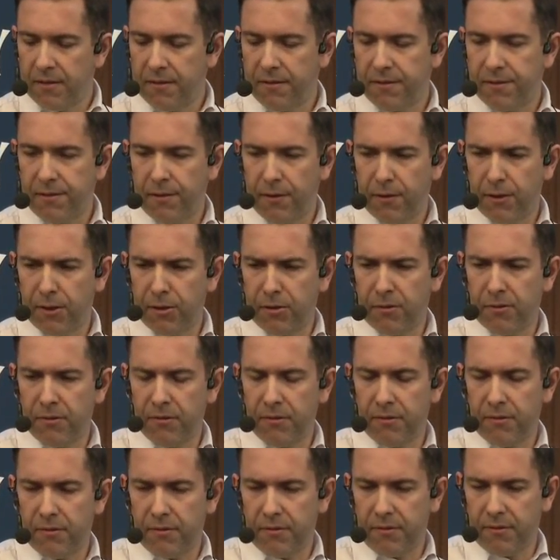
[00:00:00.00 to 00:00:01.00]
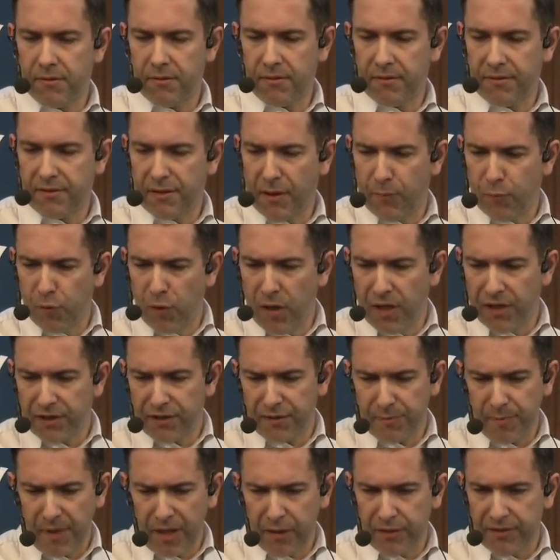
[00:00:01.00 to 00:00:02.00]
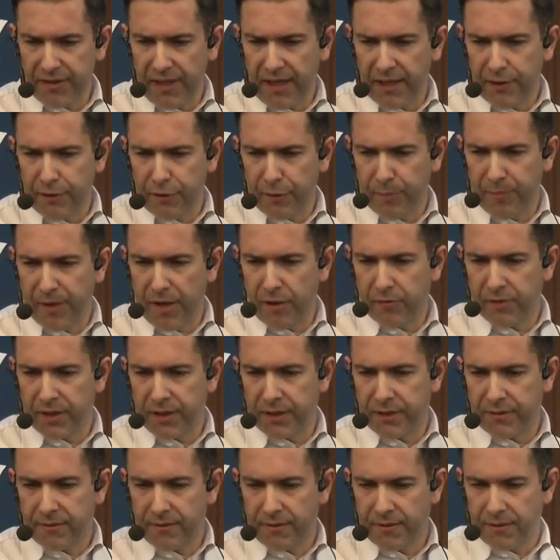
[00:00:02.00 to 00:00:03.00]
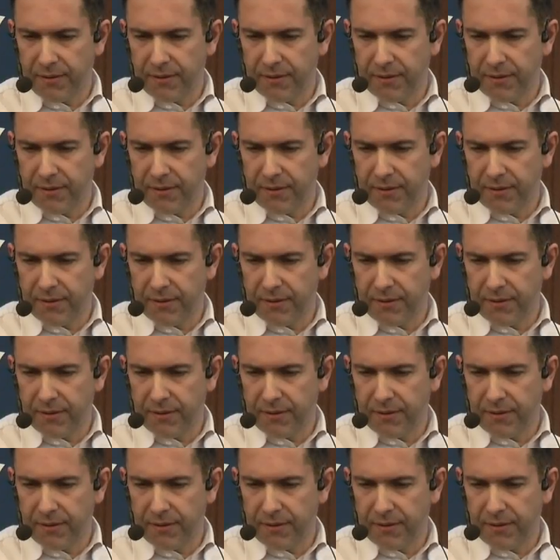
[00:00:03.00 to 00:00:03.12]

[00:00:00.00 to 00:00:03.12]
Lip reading: So some words about hydropower